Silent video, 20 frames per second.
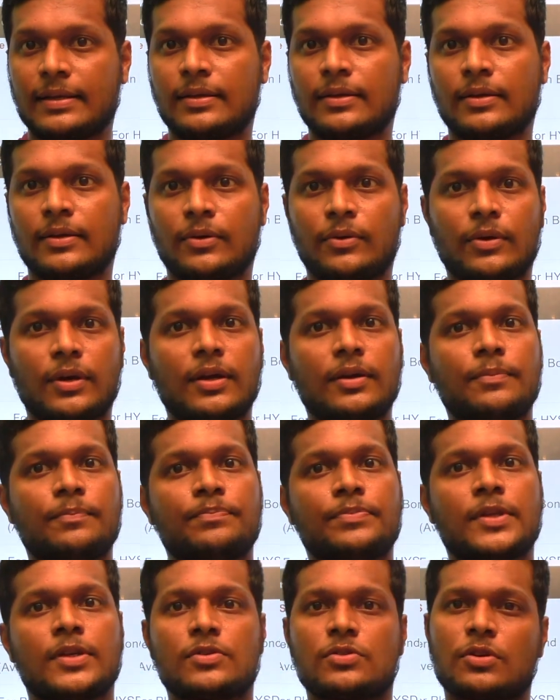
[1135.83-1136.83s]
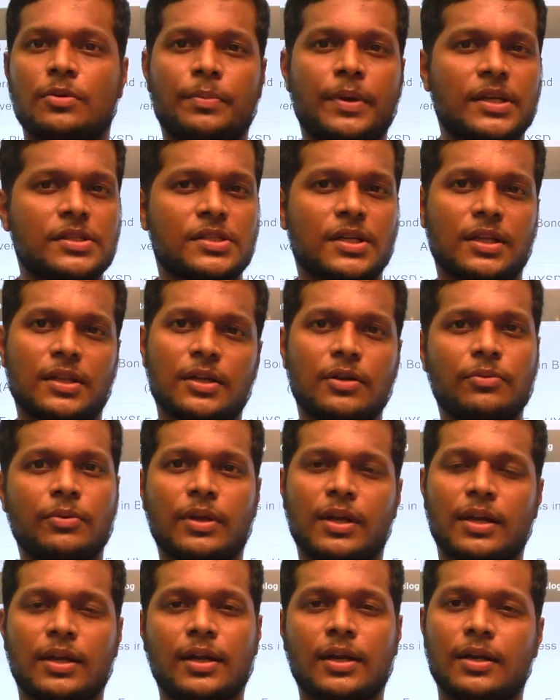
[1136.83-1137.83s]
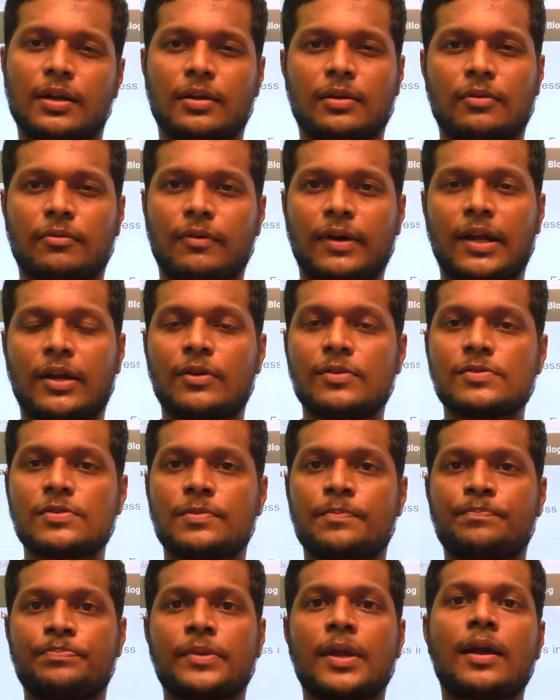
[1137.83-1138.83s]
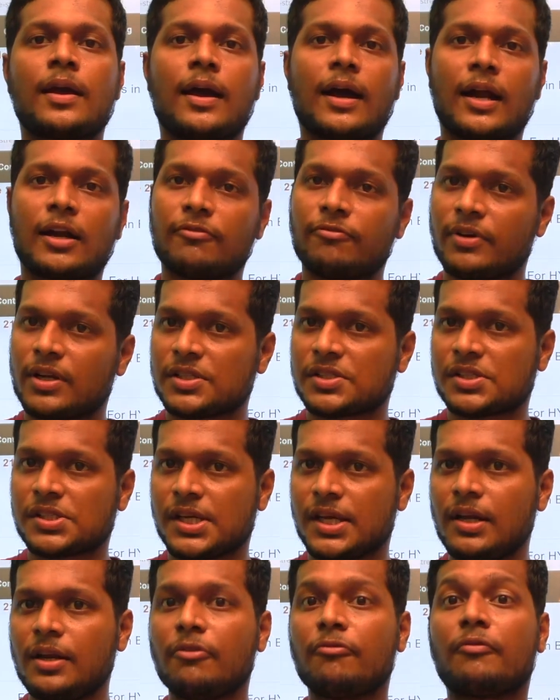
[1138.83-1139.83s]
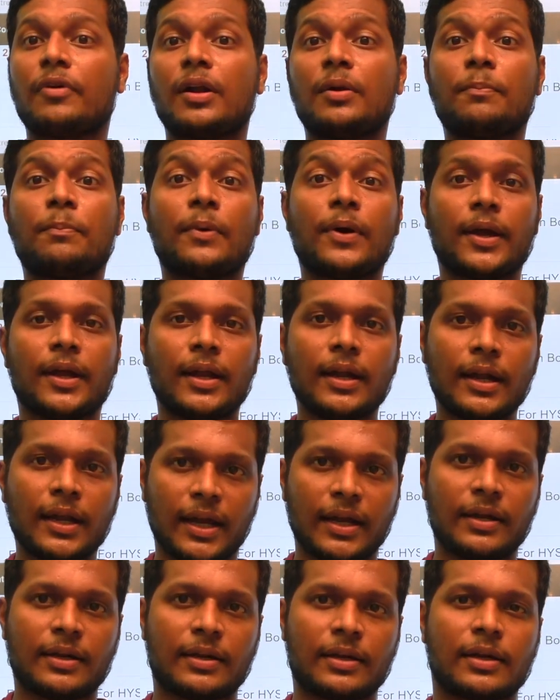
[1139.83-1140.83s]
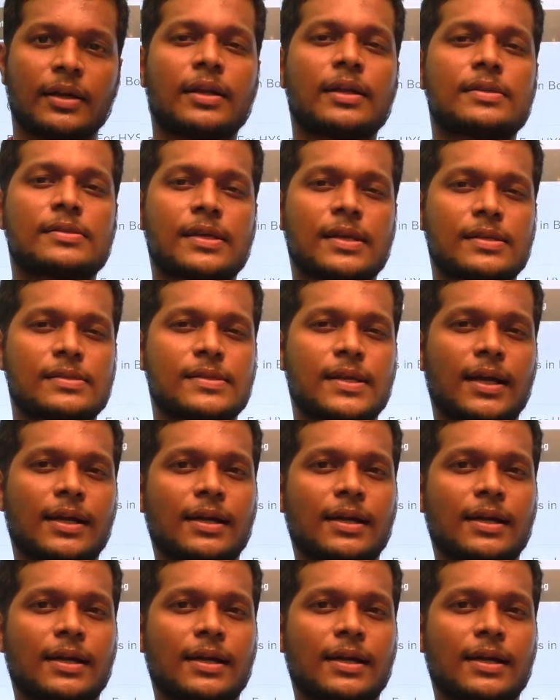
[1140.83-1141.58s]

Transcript: Okay. So based on that we can get values, and for steel 1.8, it is exactly